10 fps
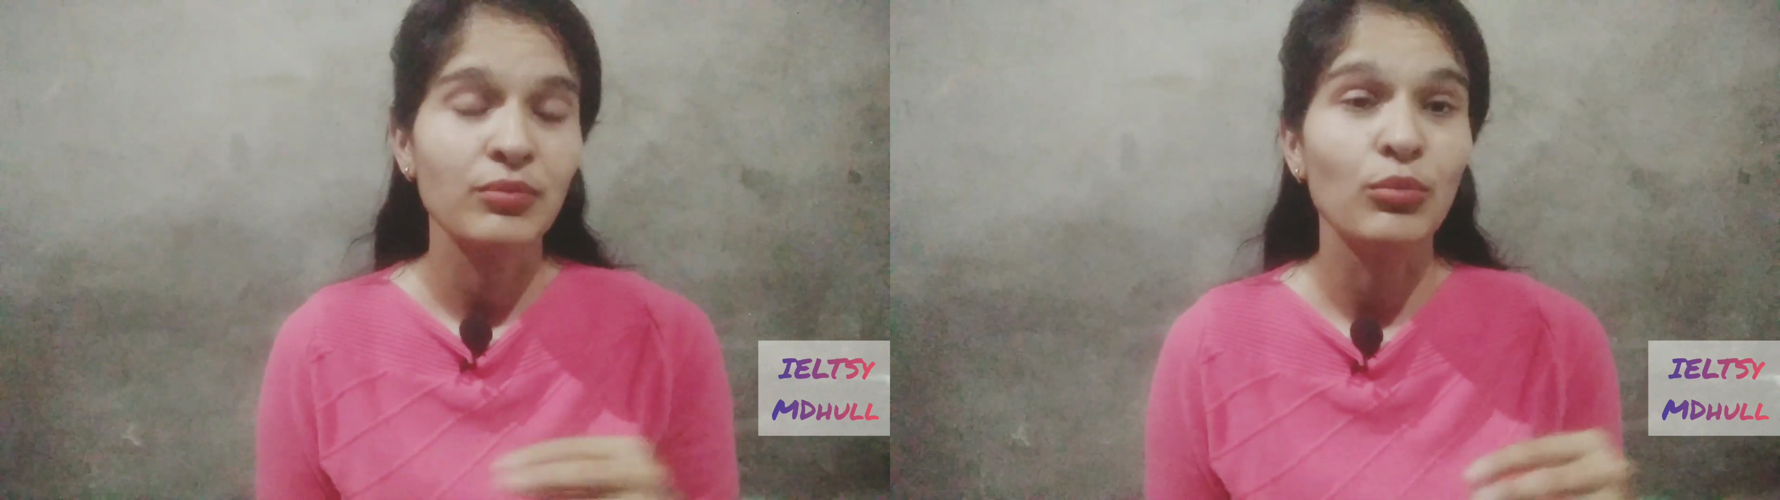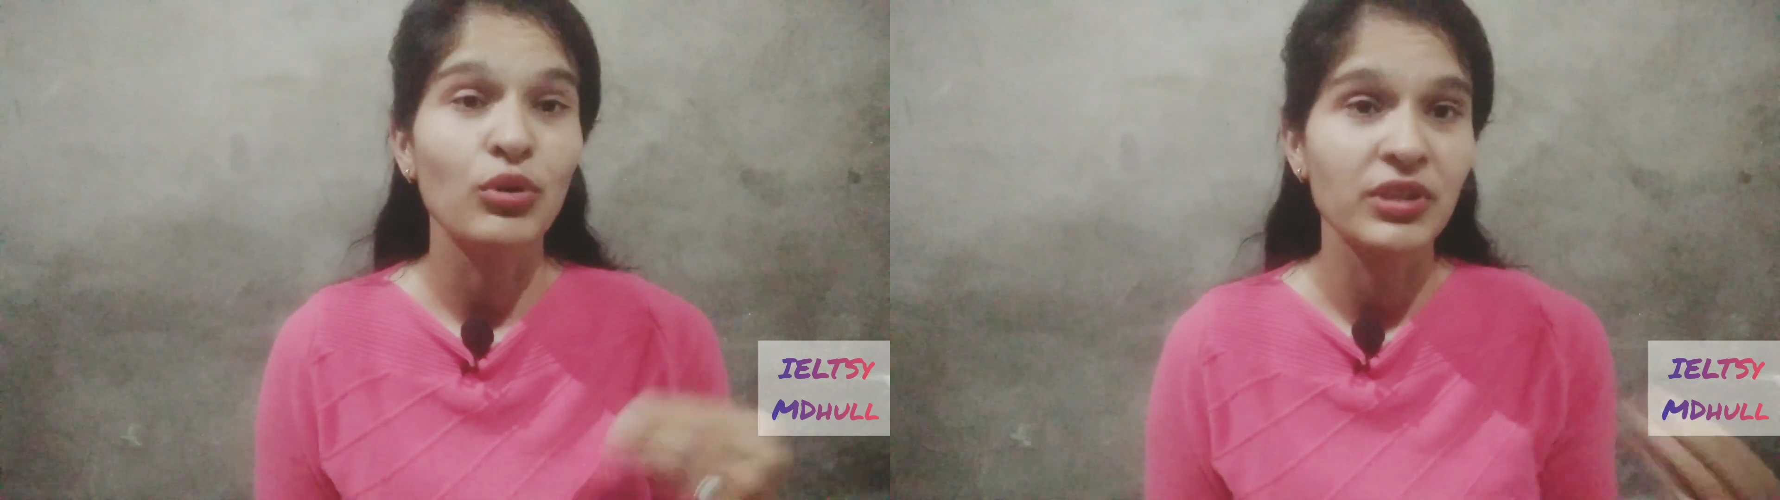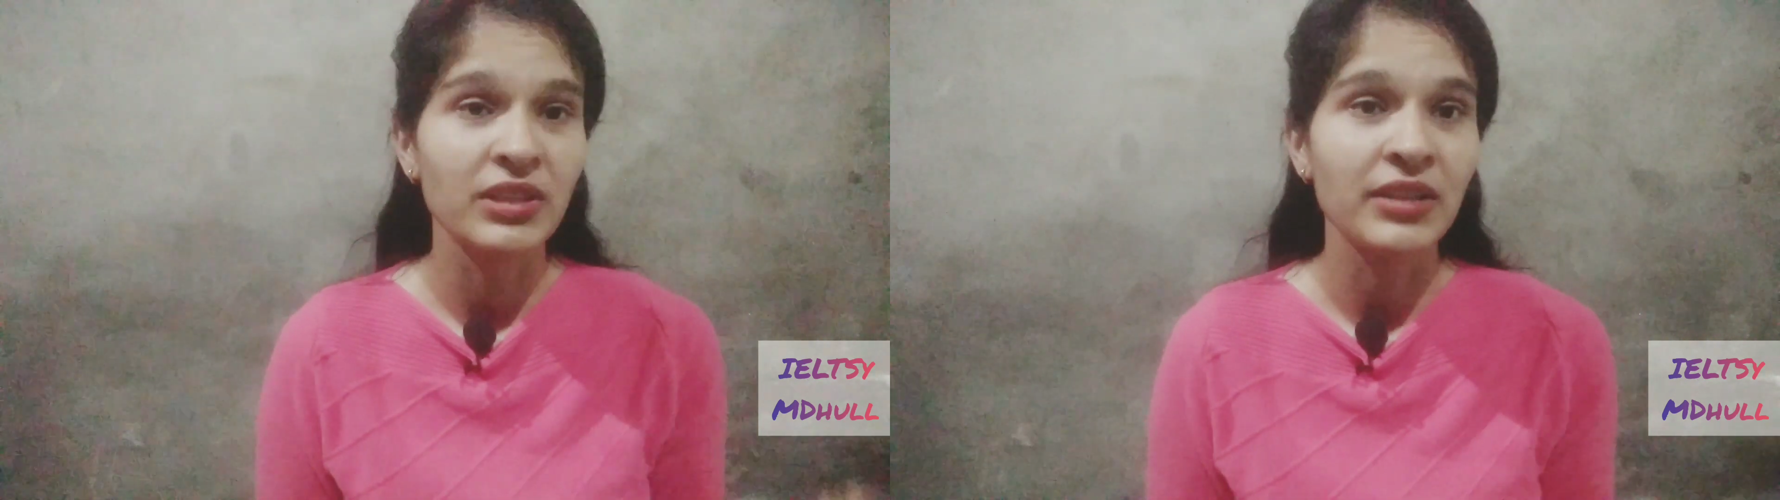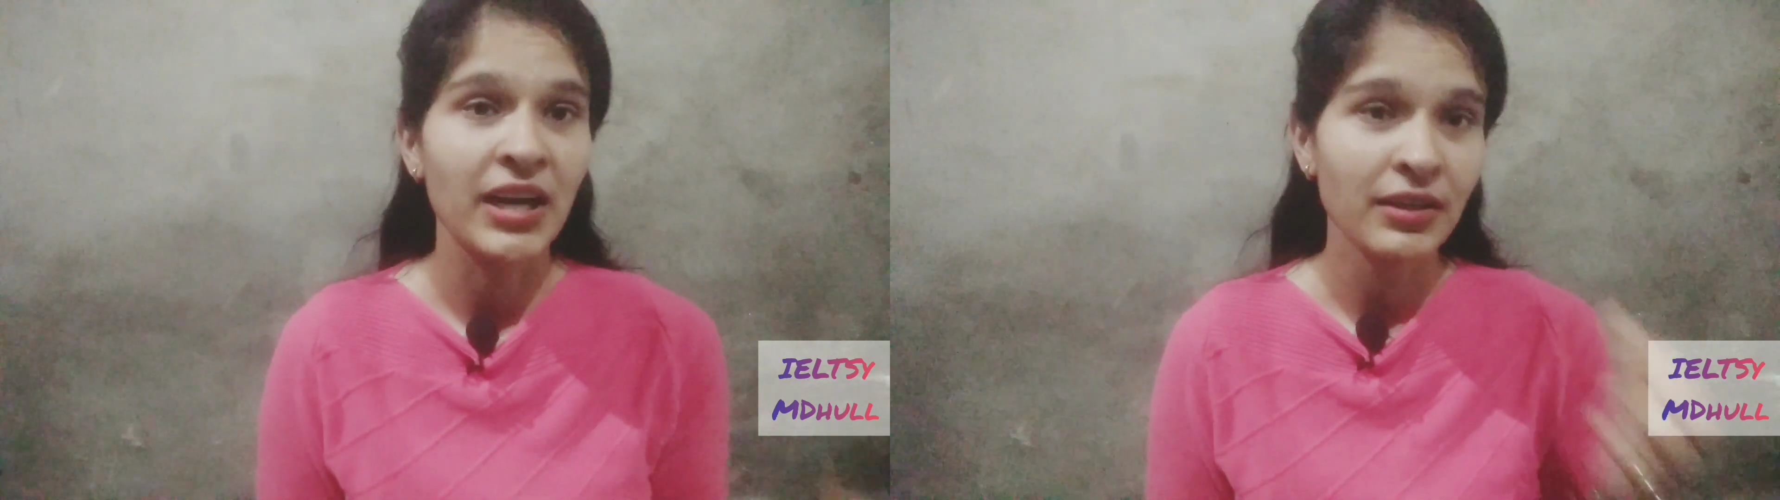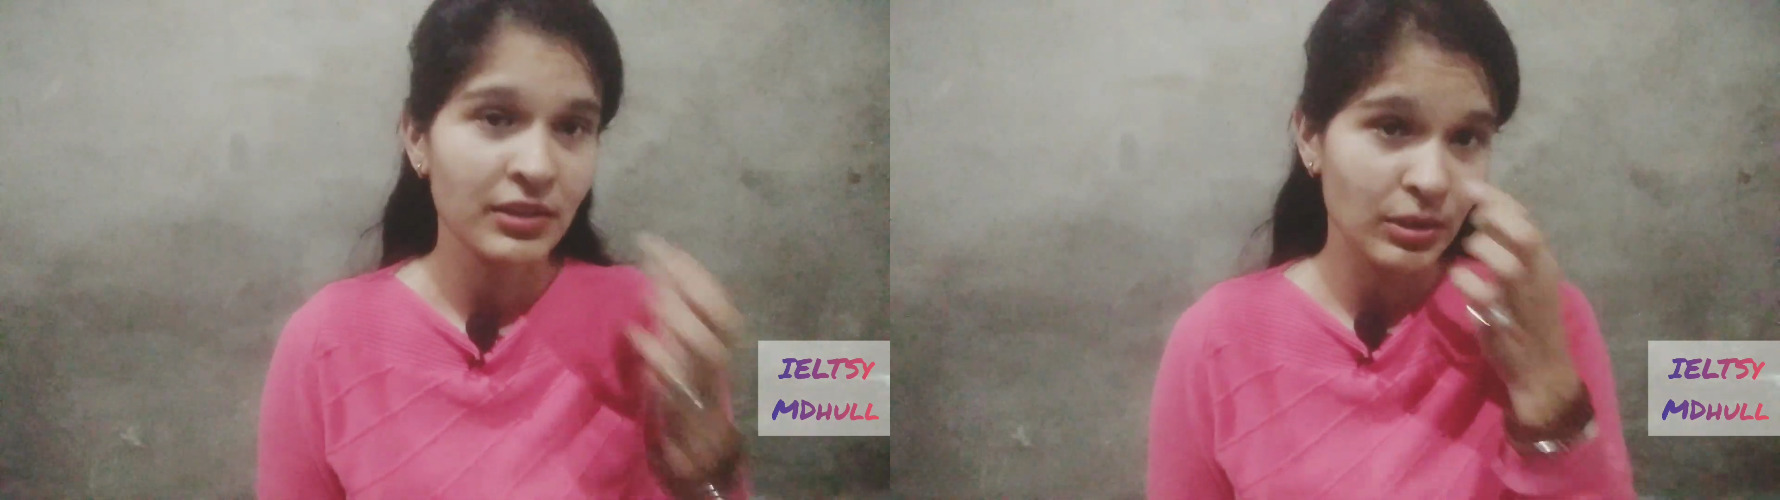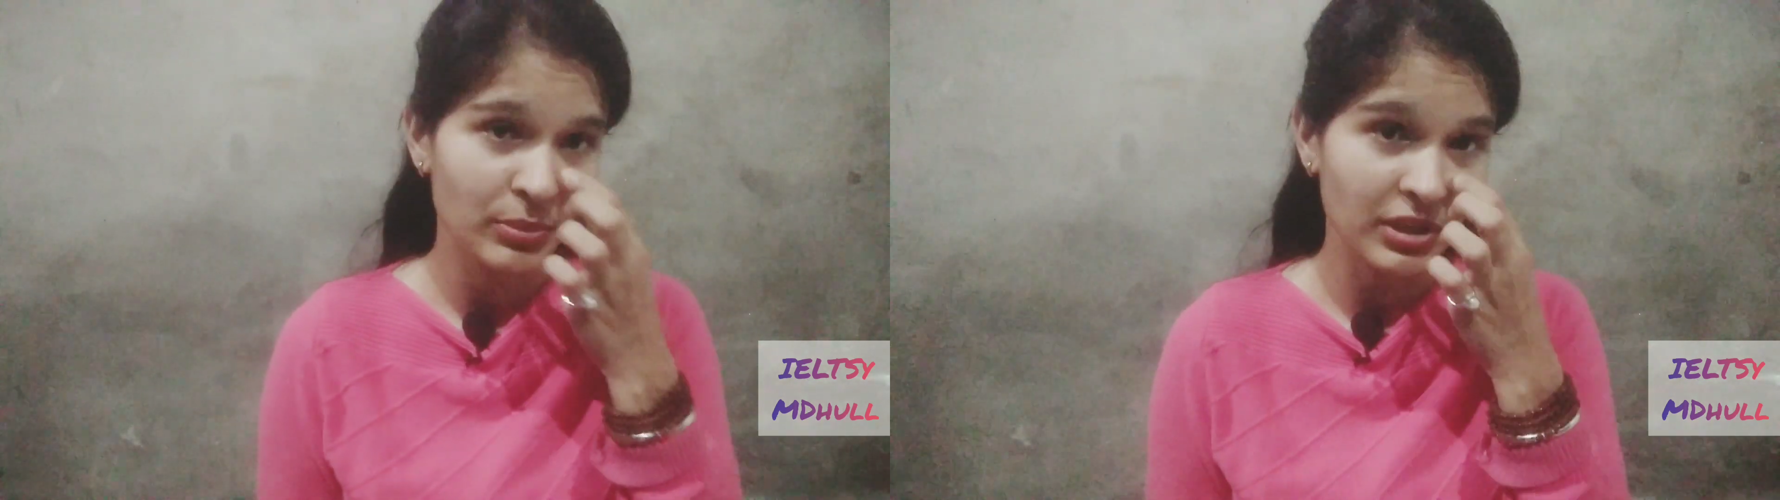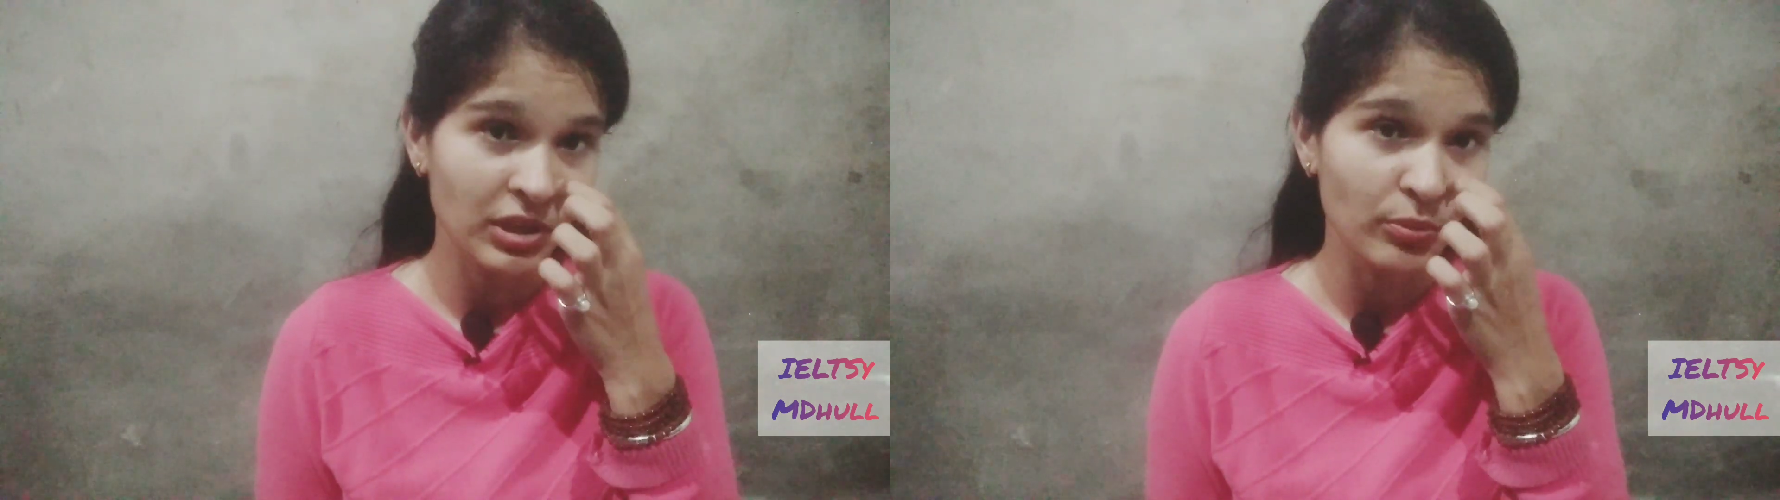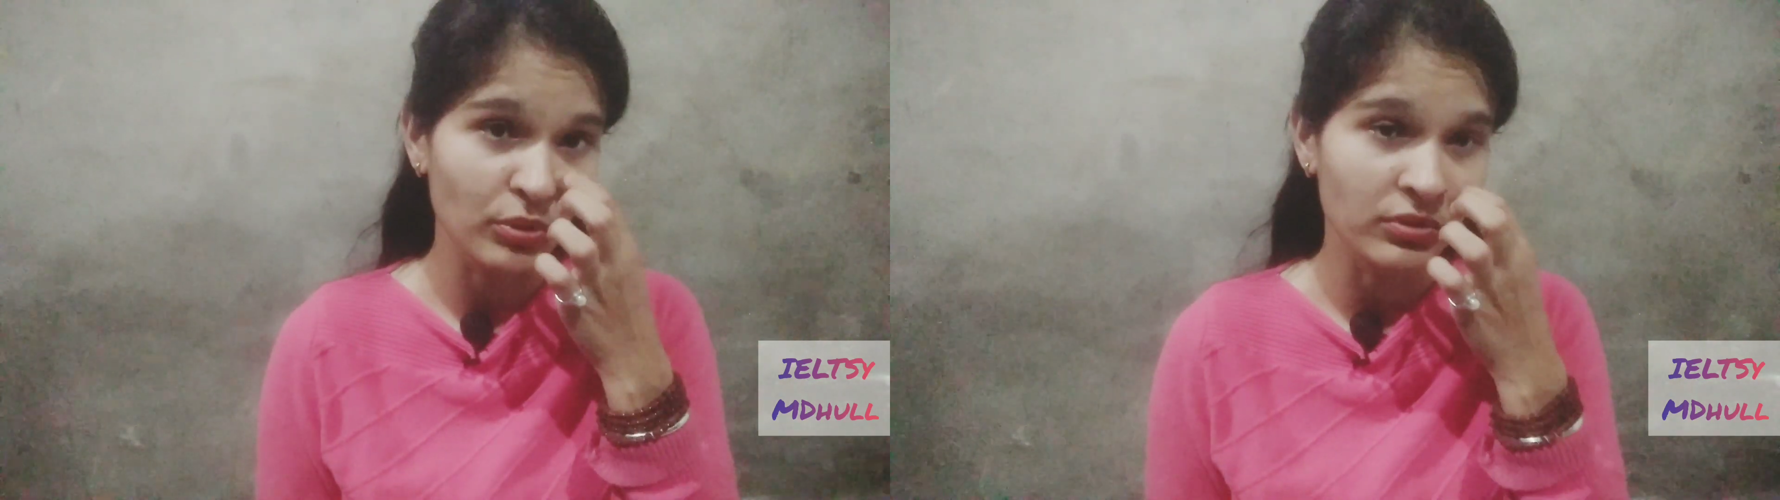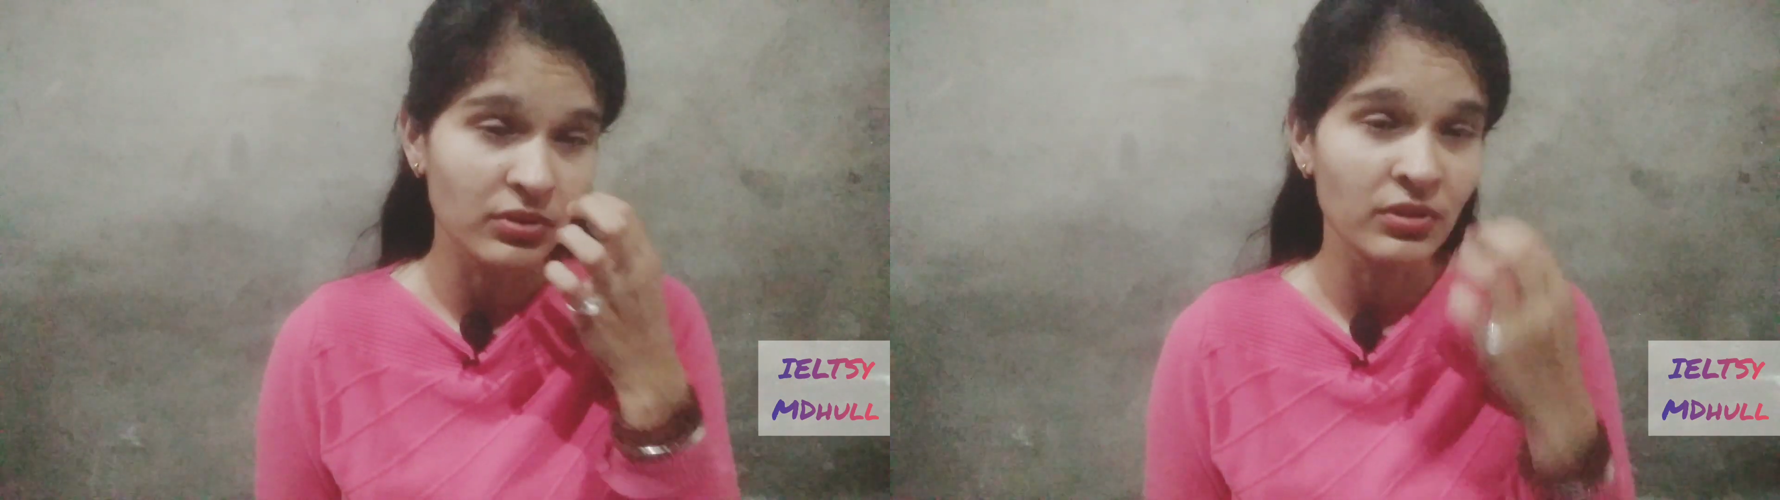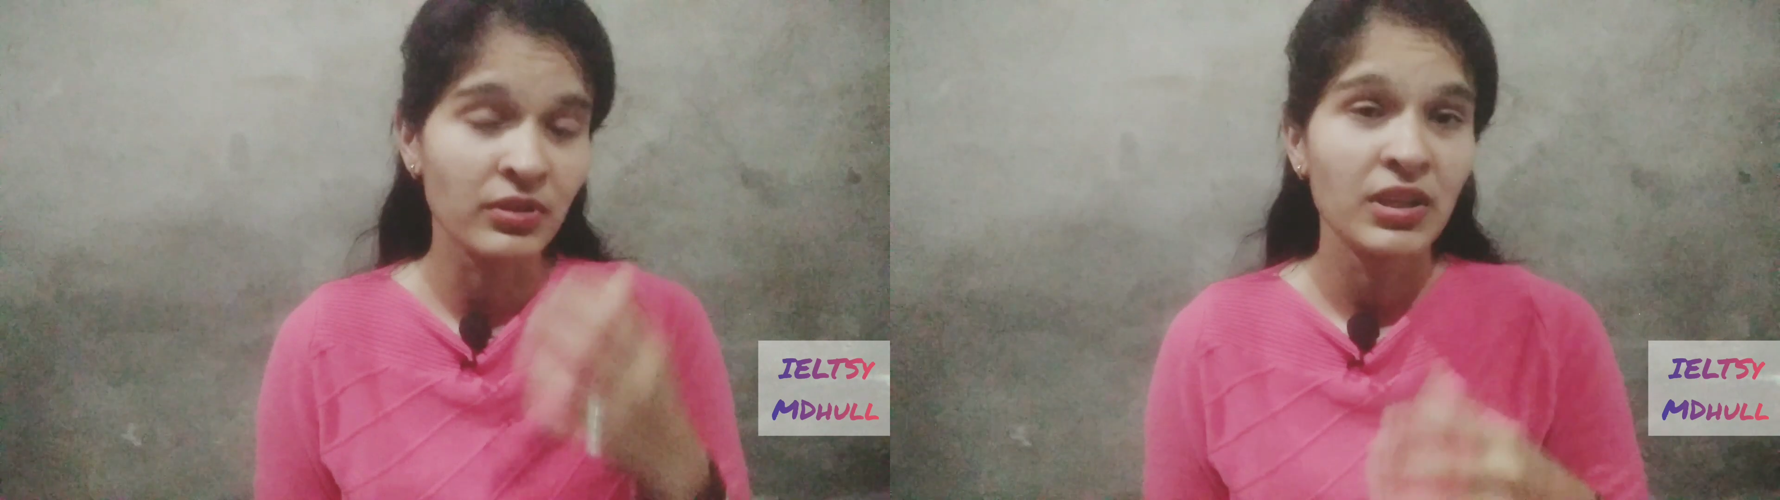more than that, depending upon
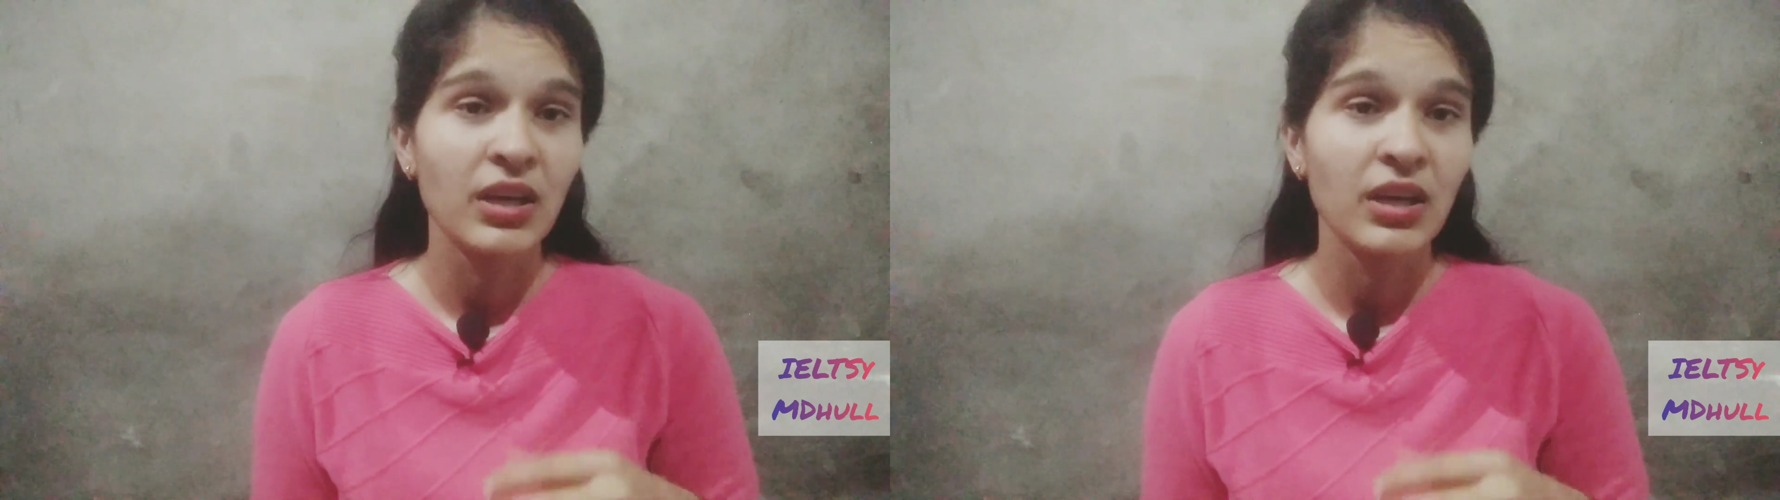the